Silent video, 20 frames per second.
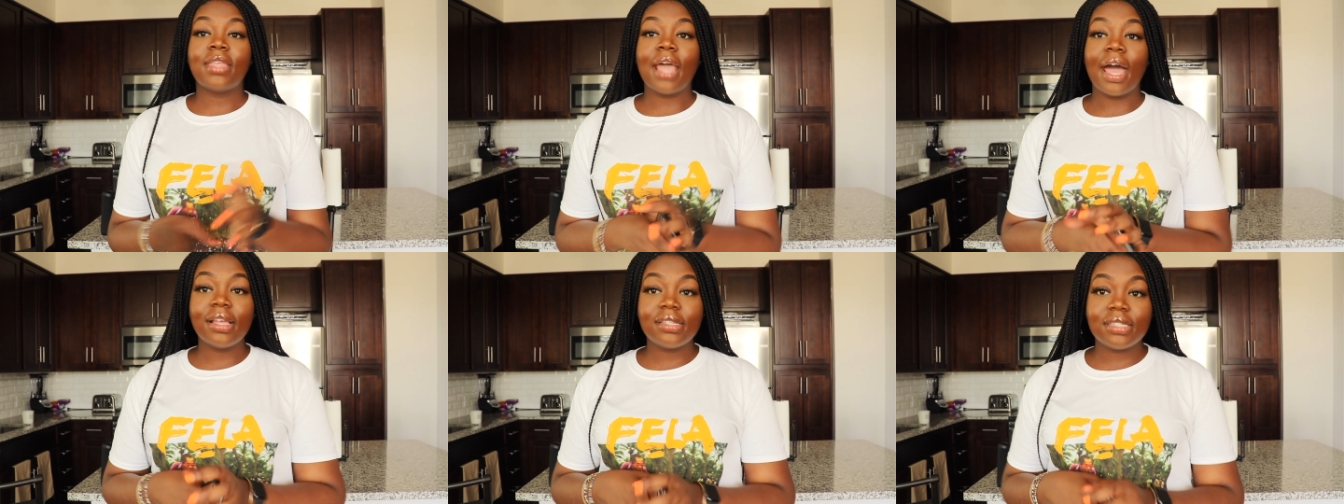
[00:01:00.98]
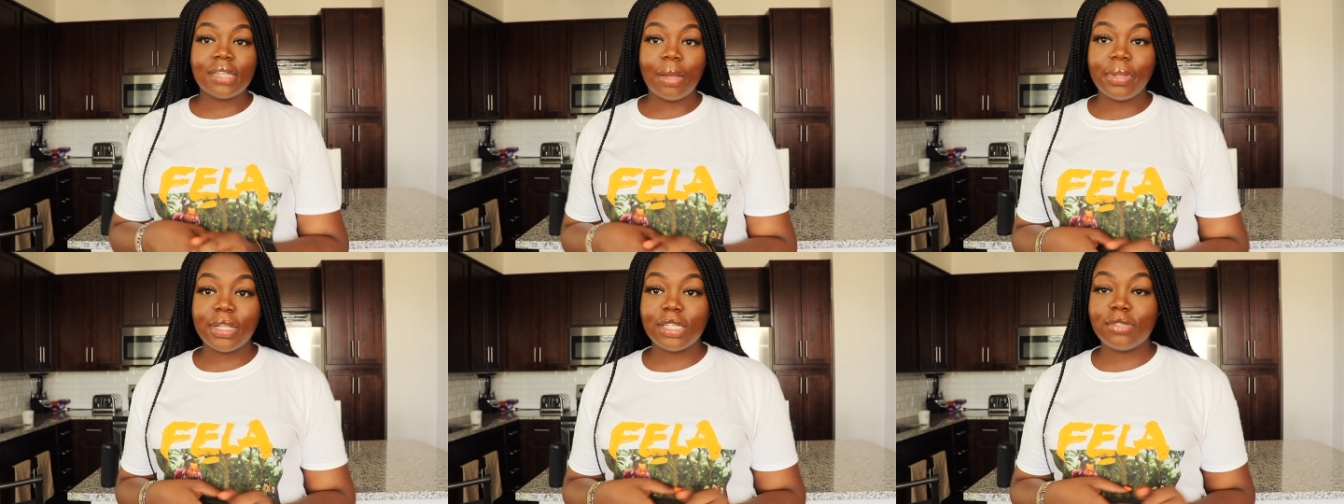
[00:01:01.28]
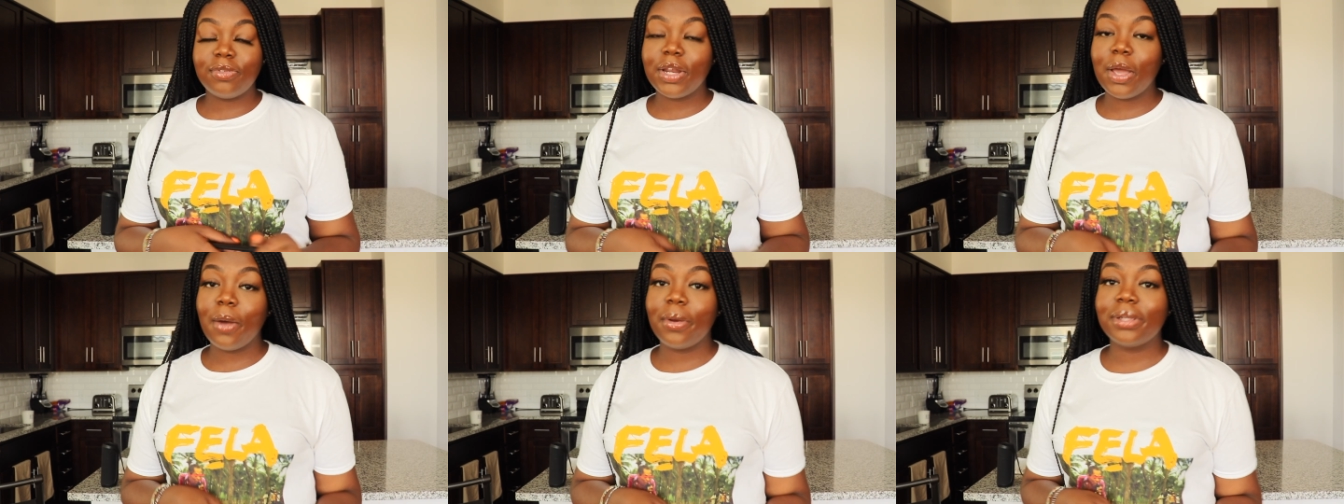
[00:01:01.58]
that's not what this
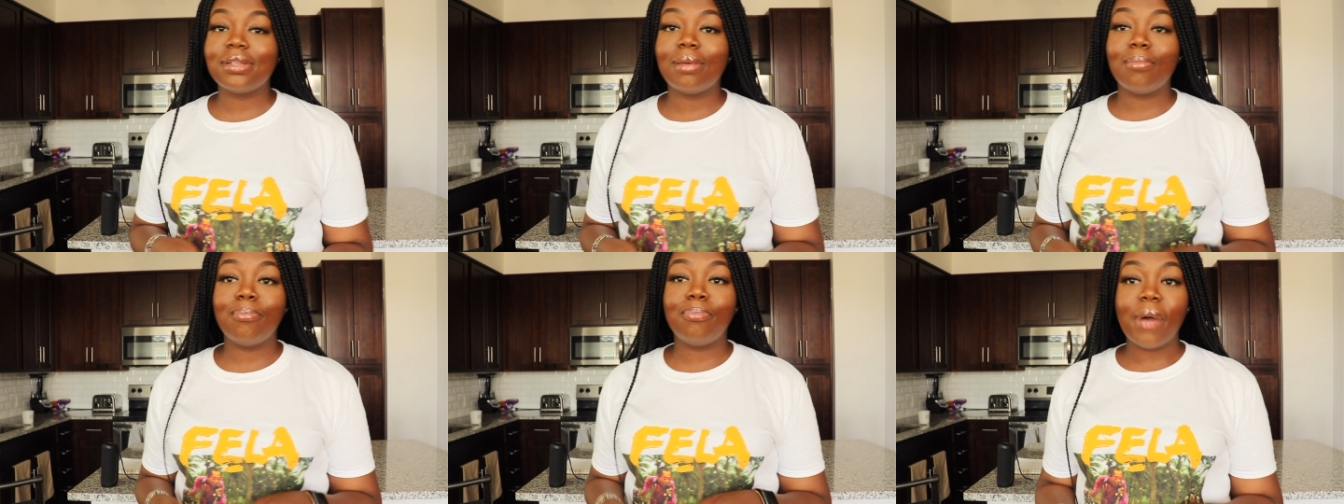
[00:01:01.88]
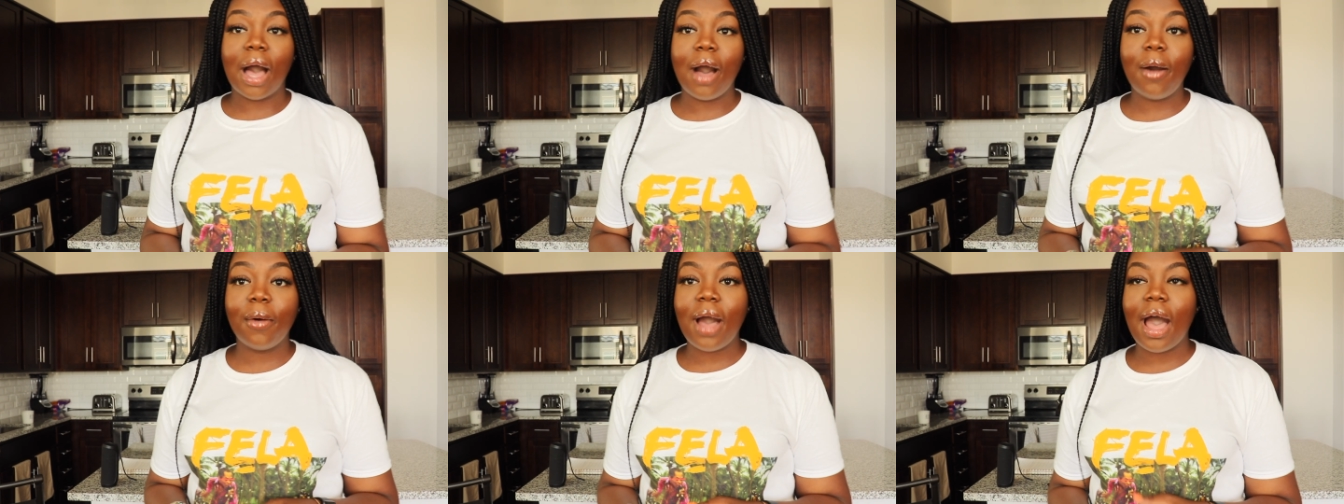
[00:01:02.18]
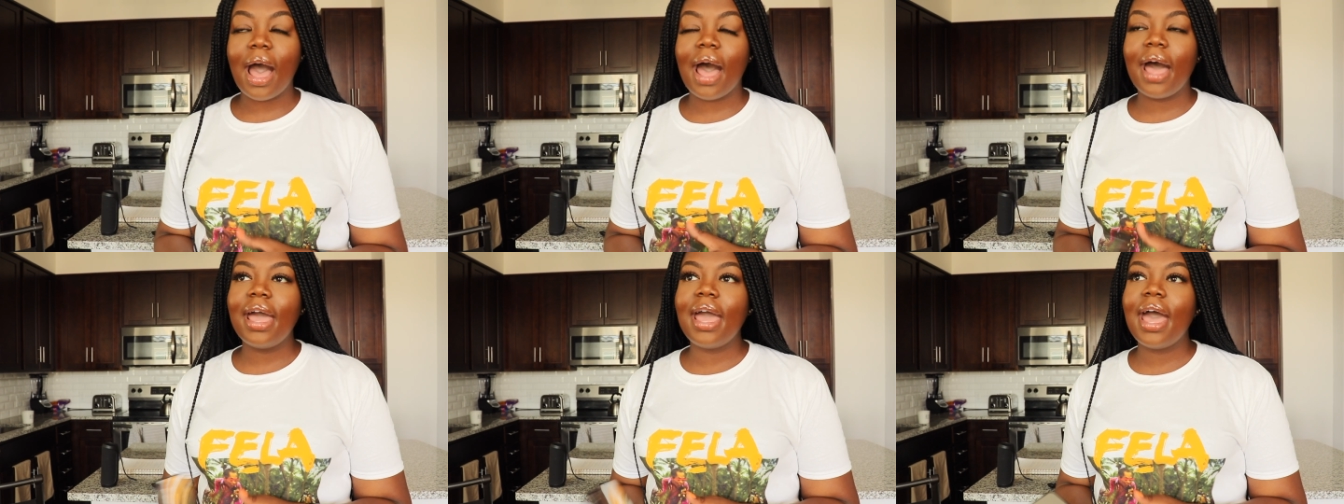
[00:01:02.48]
video is about.
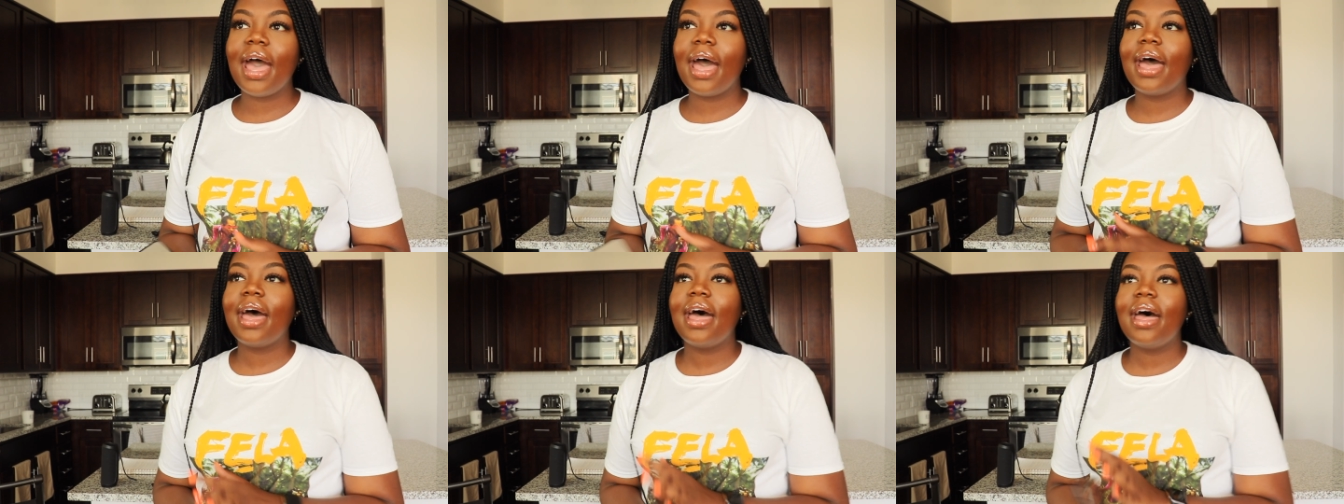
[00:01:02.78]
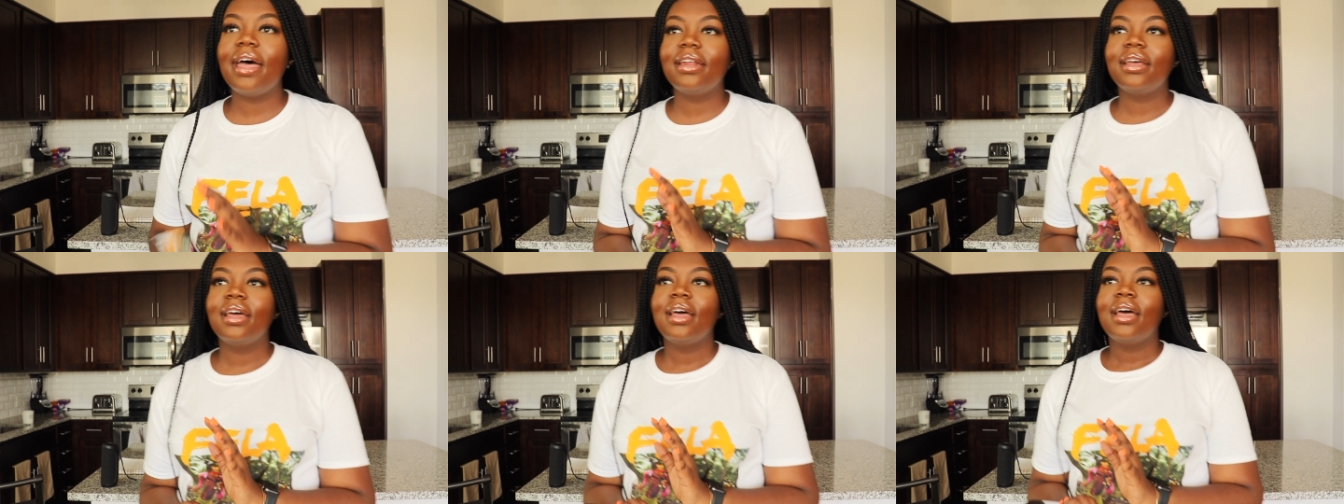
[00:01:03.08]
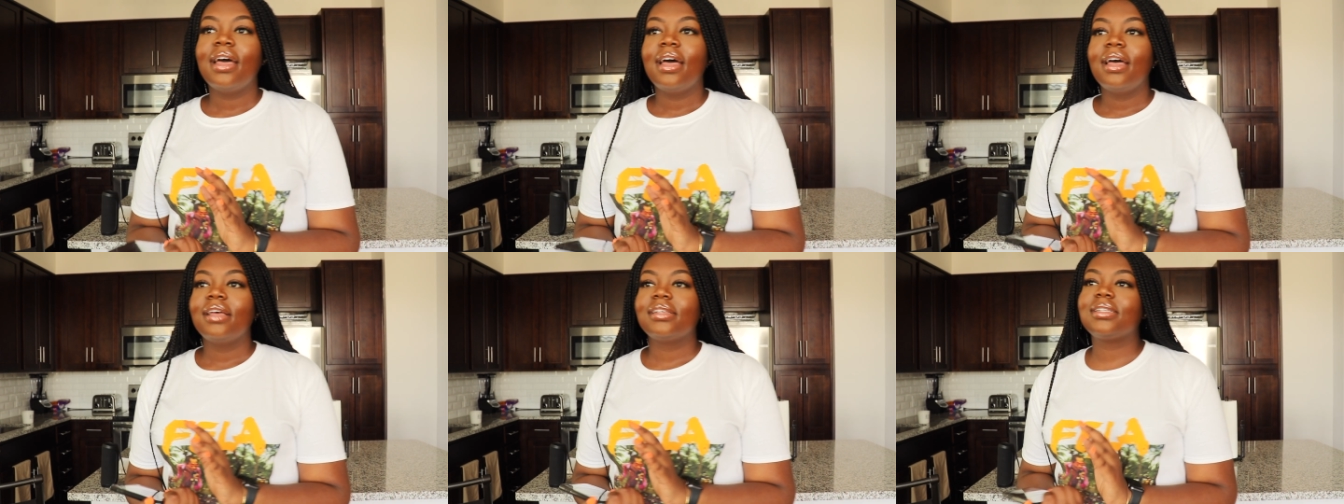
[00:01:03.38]
I had
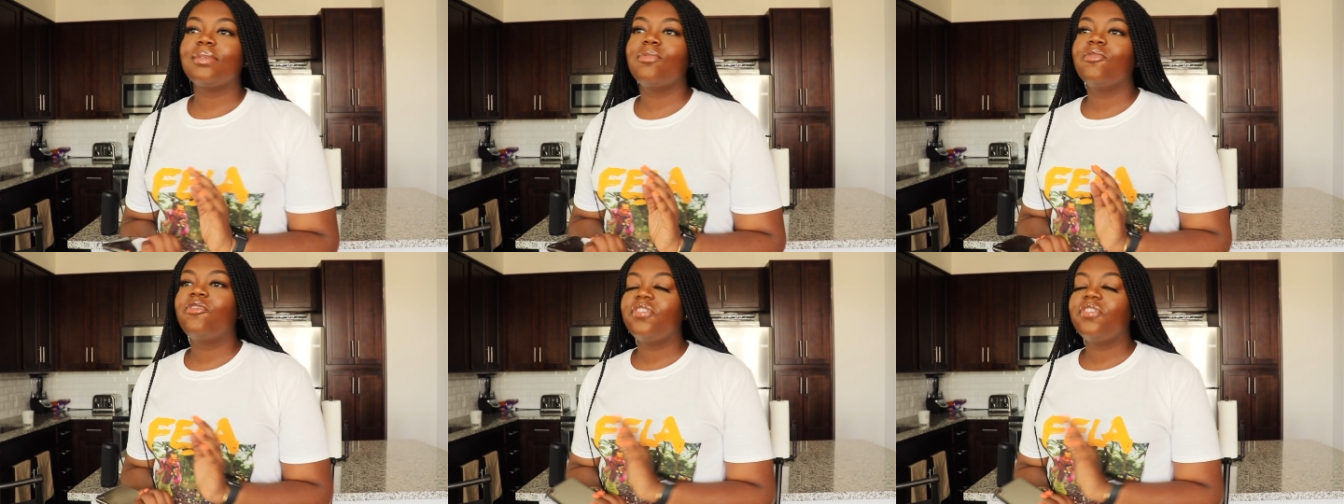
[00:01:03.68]
some